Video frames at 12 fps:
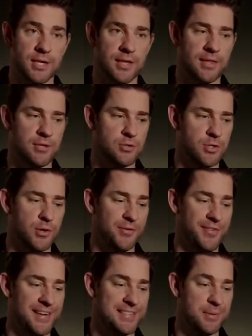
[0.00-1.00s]
I think you should go
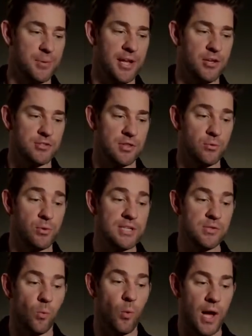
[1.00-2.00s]
find someone else. And the
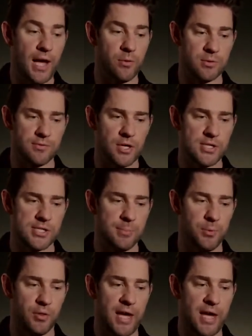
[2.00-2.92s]
reason why was very simple.